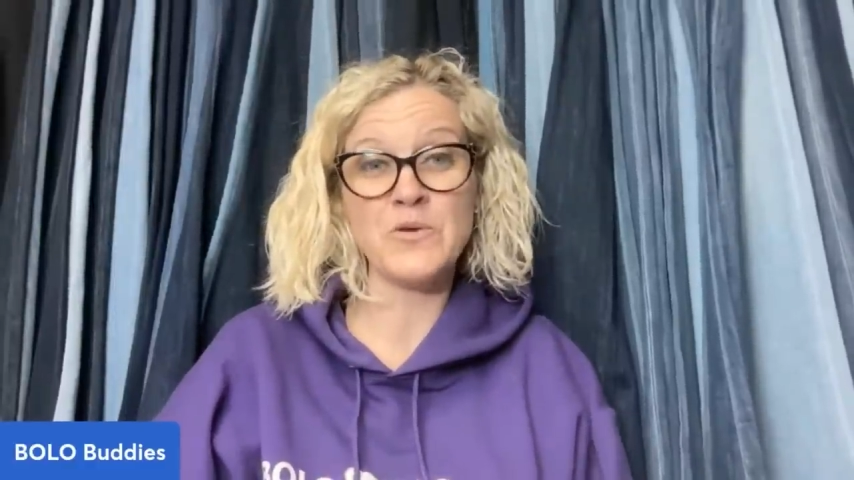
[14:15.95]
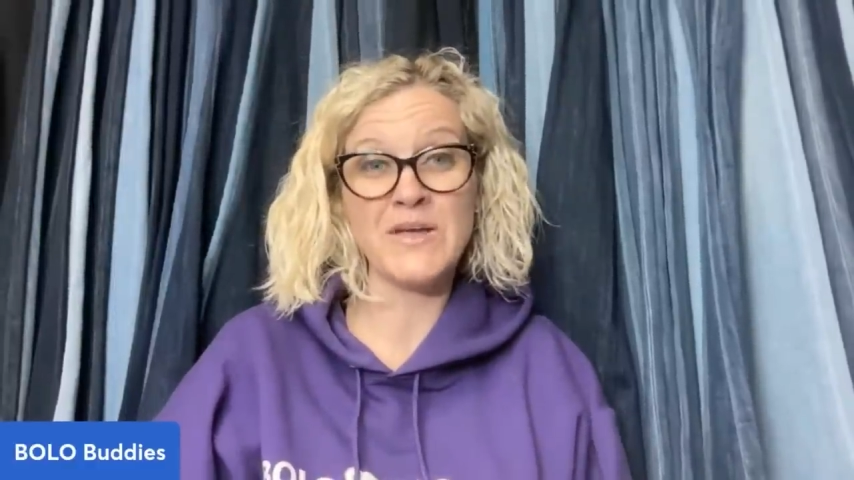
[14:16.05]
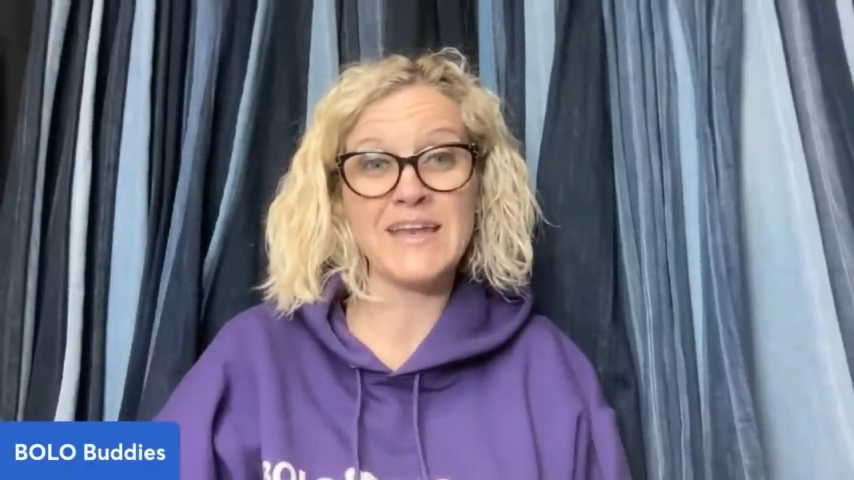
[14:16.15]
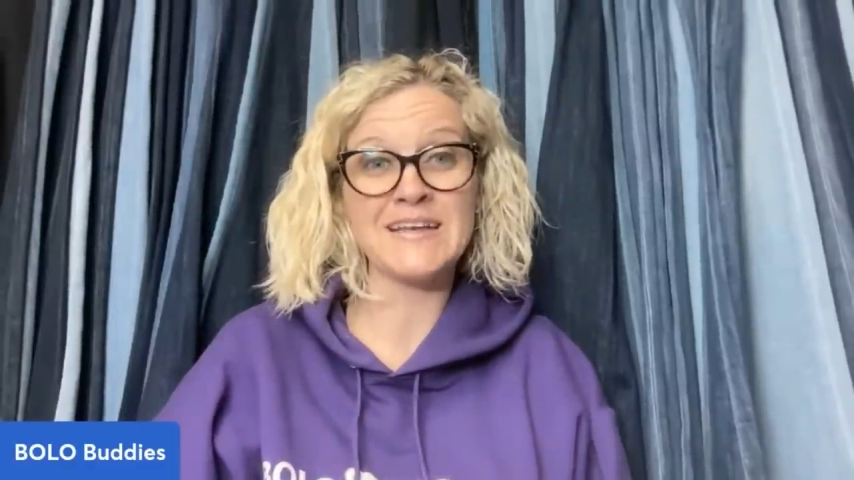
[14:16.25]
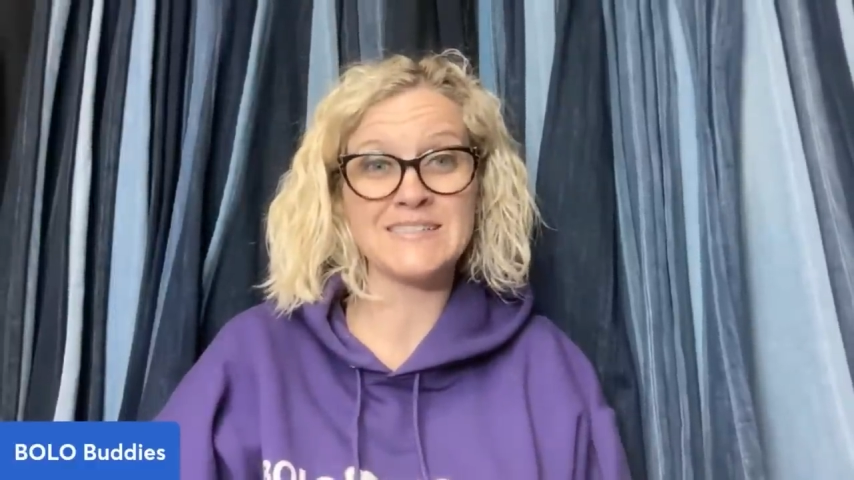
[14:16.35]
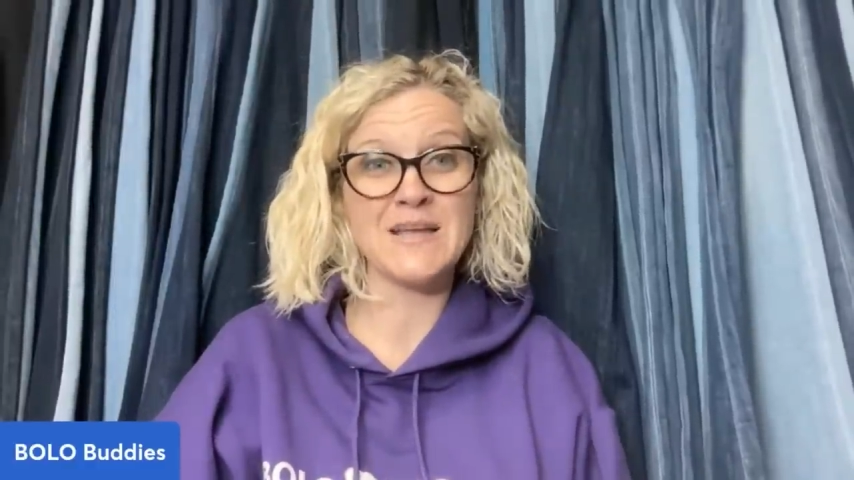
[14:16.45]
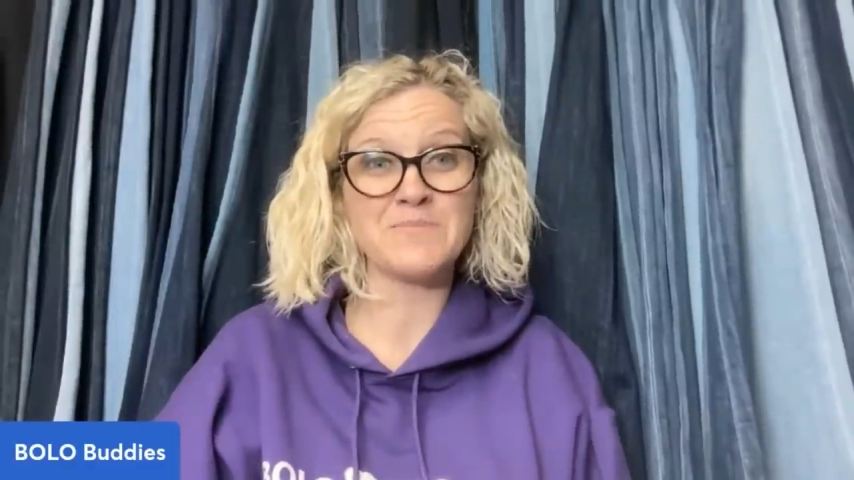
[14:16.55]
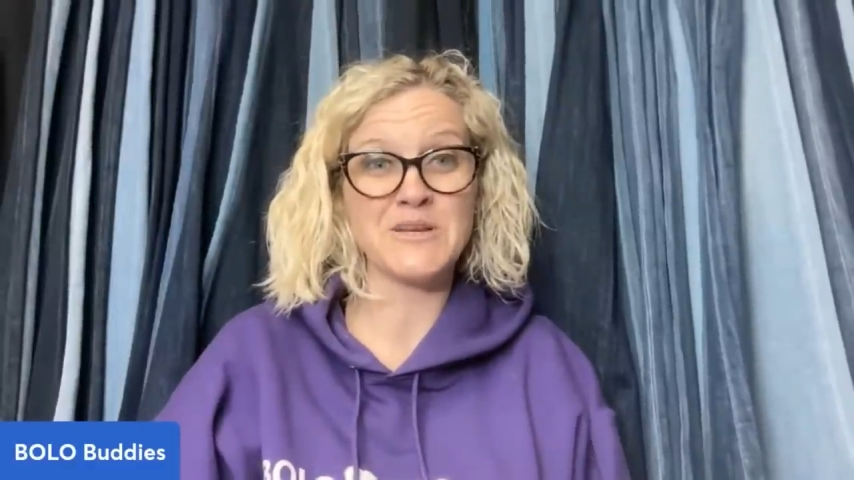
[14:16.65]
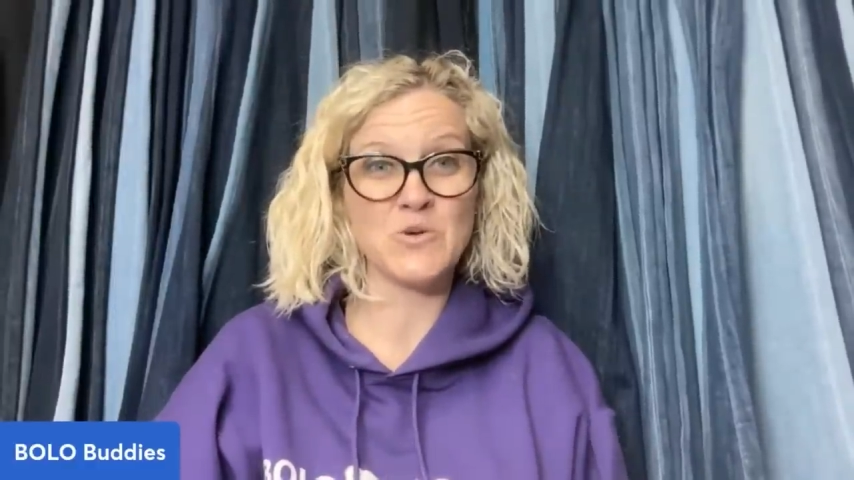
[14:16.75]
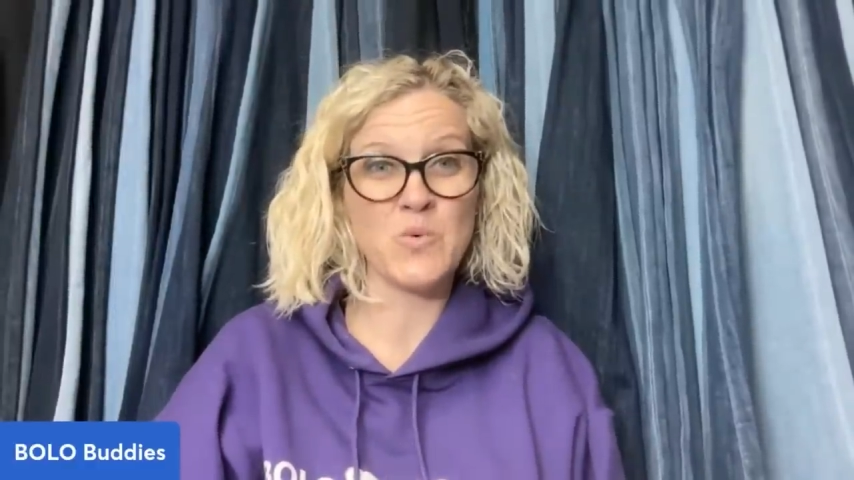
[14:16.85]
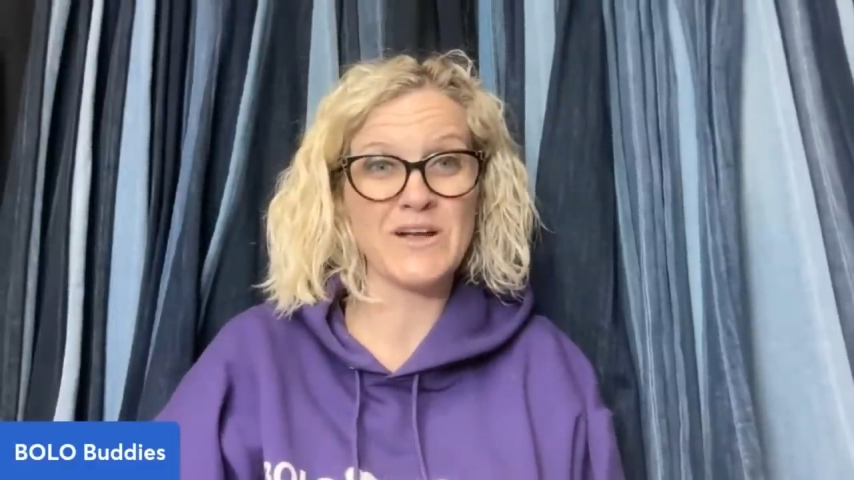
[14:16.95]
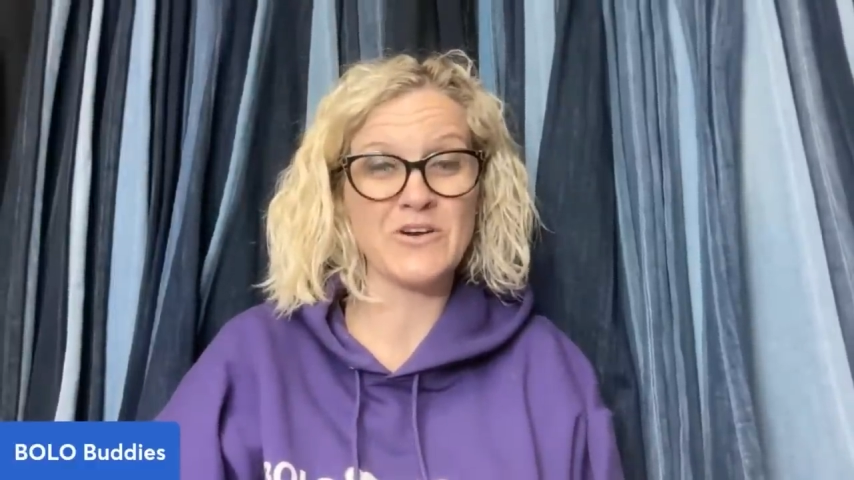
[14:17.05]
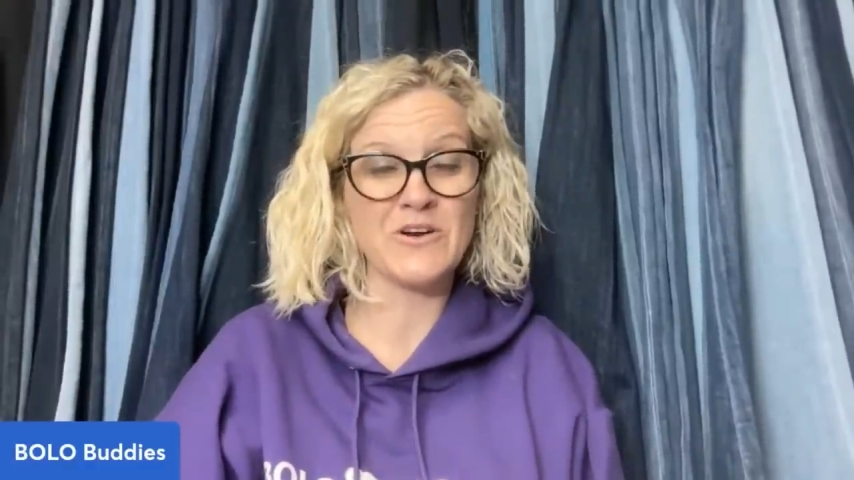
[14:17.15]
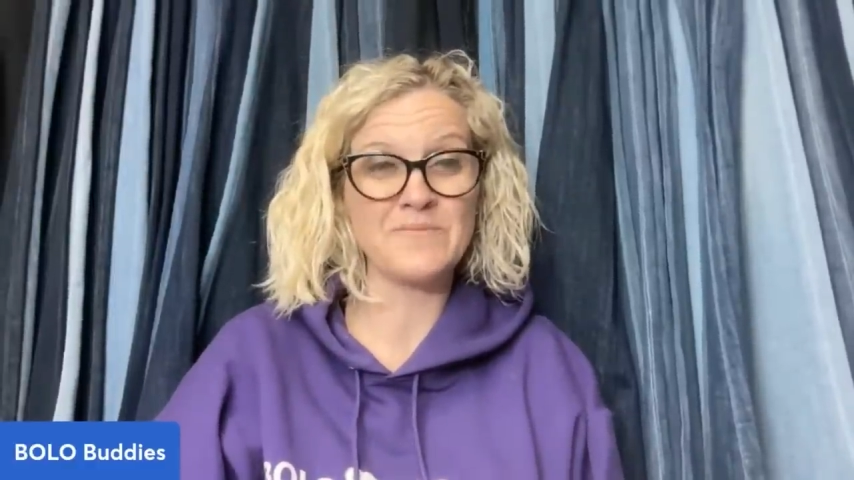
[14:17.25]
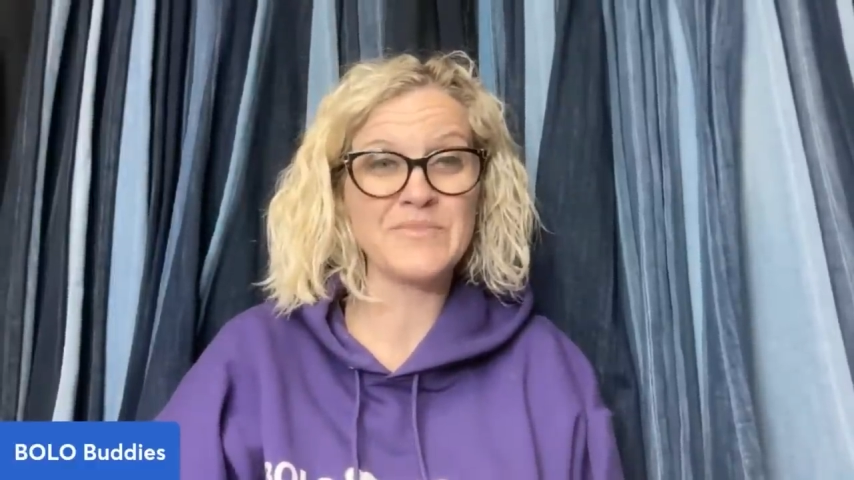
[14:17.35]
you get accepted
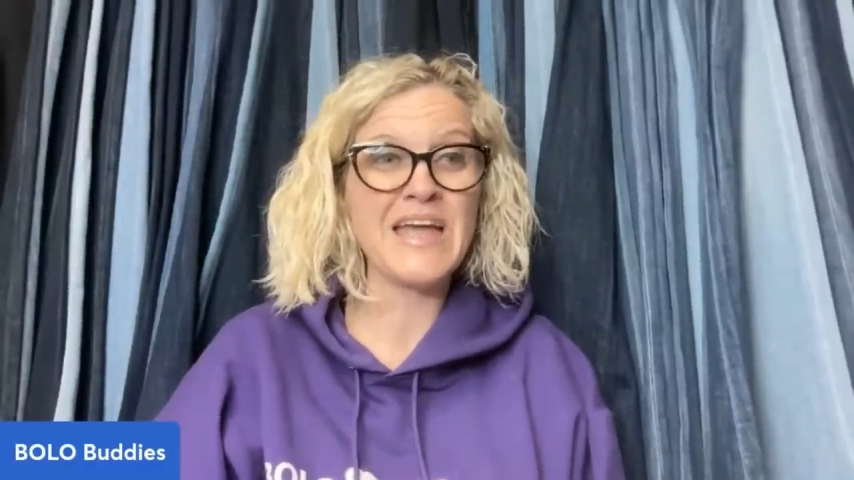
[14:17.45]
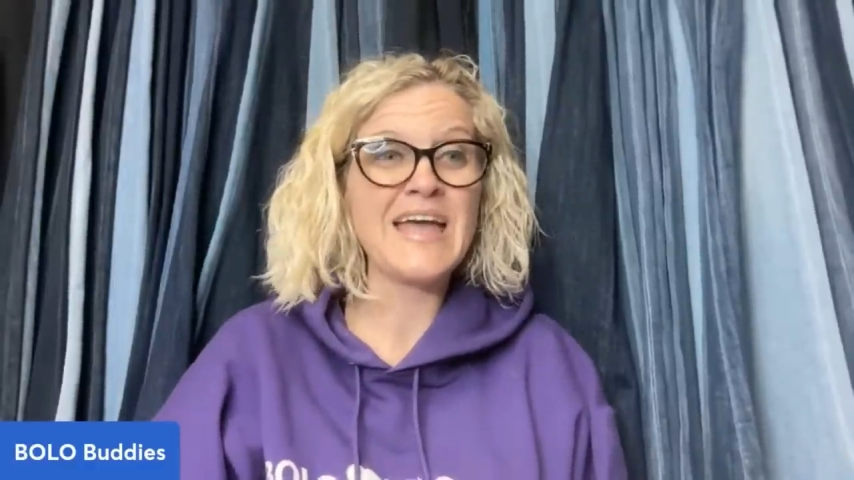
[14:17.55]
quicker.